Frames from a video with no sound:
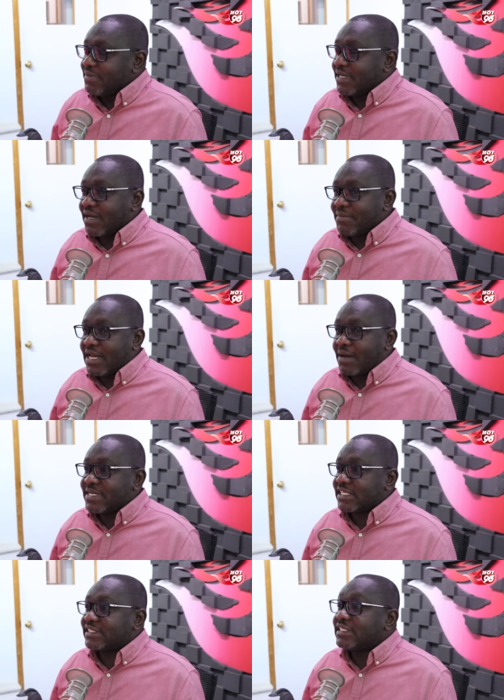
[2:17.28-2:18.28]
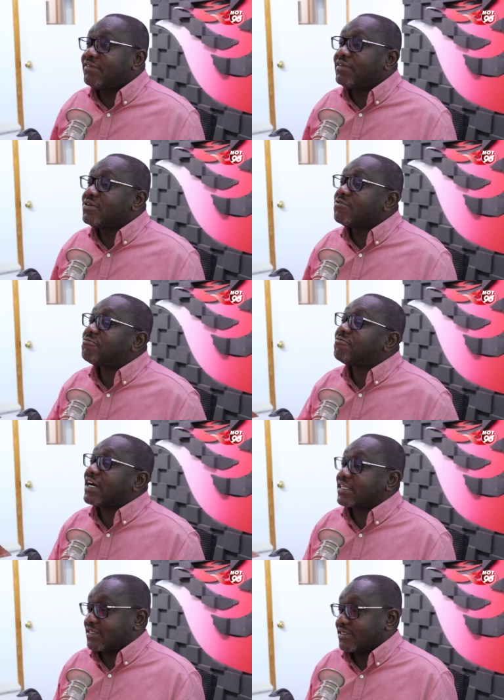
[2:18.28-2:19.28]
do you mean? I mean, I'm just giving you
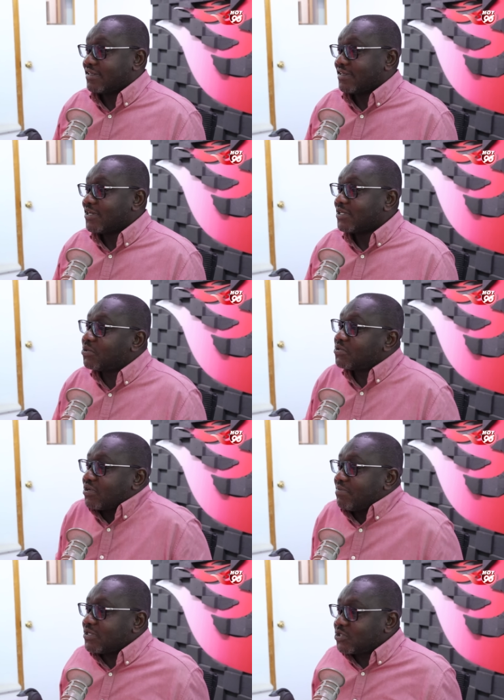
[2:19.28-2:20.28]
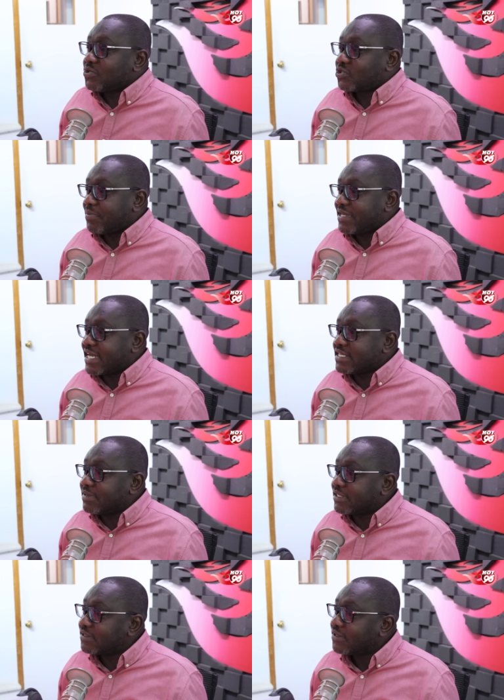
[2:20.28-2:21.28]
facts. See, usome, saw usome
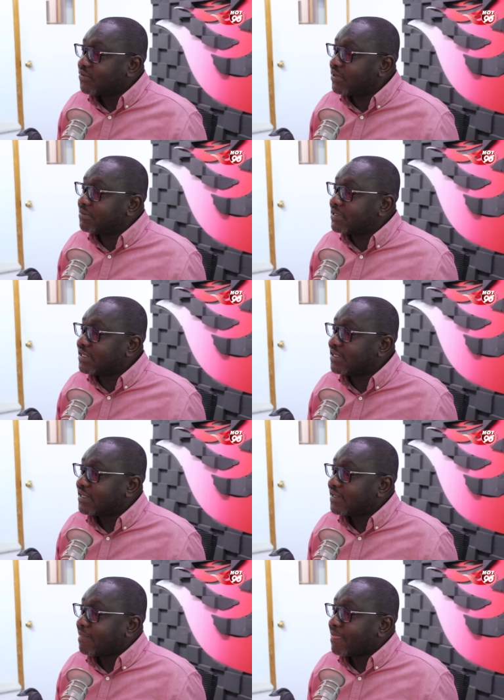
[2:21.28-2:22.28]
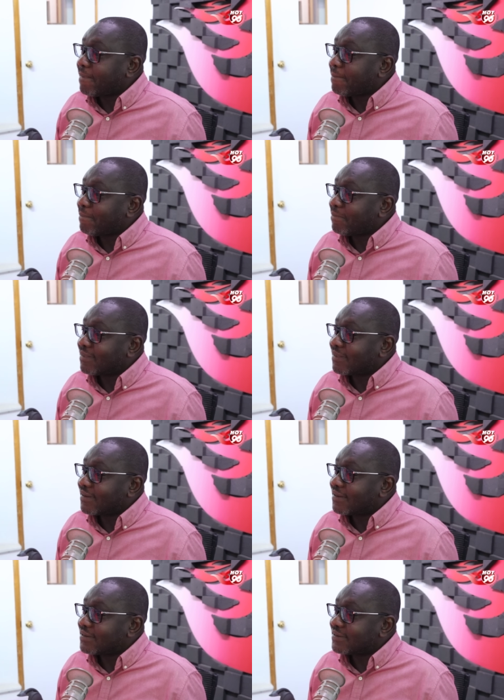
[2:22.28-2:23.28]
judgment. So, so
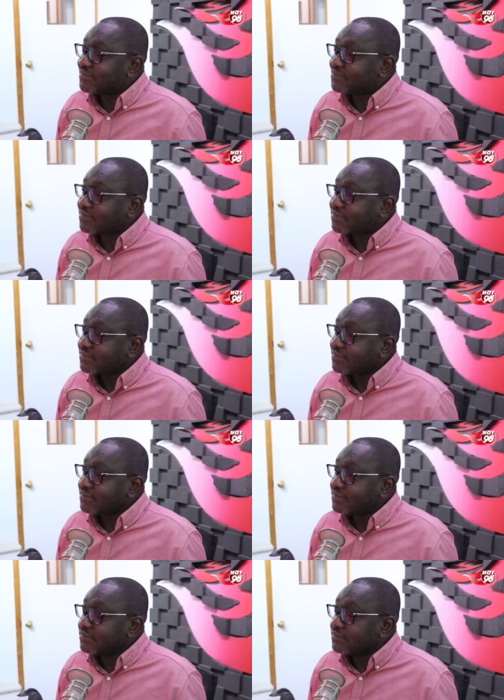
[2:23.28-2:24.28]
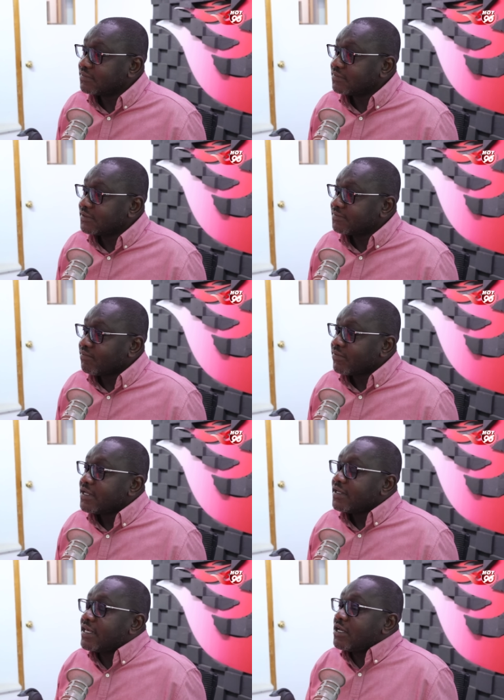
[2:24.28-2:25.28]
they quoted Third Way Alliance?
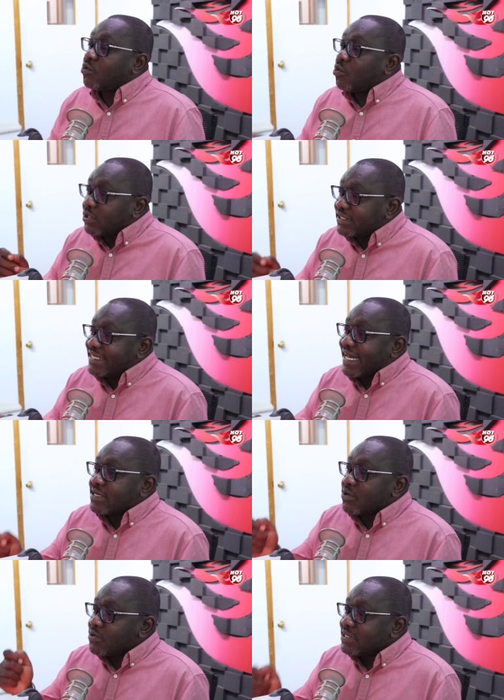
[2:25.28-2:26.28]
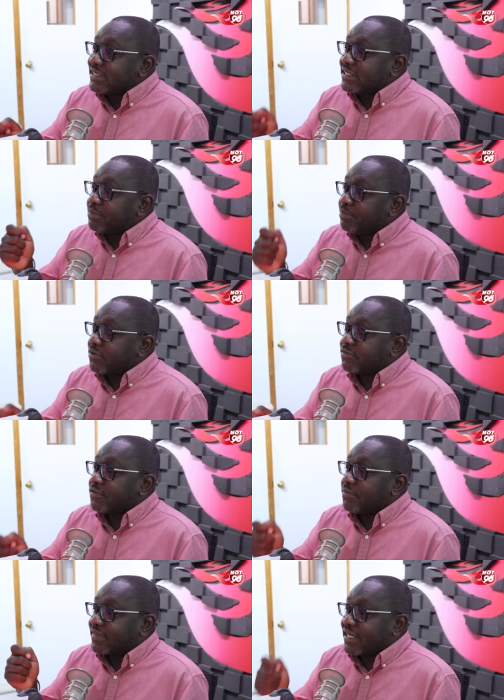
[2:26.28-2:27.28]
They quoted an audit report
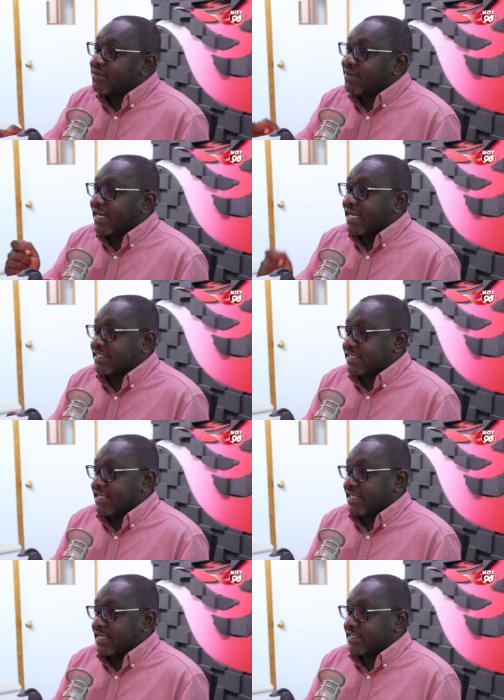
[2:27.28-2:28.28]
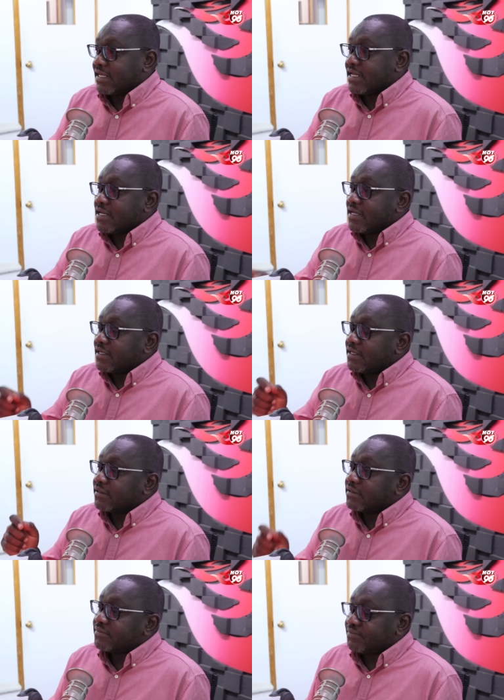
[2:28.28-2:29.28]
from Third Way Alliance Kenya. That Which said
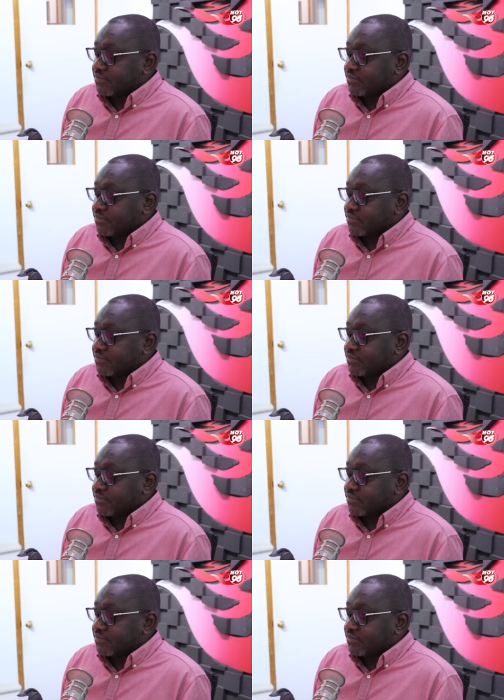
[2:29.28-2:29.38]
what?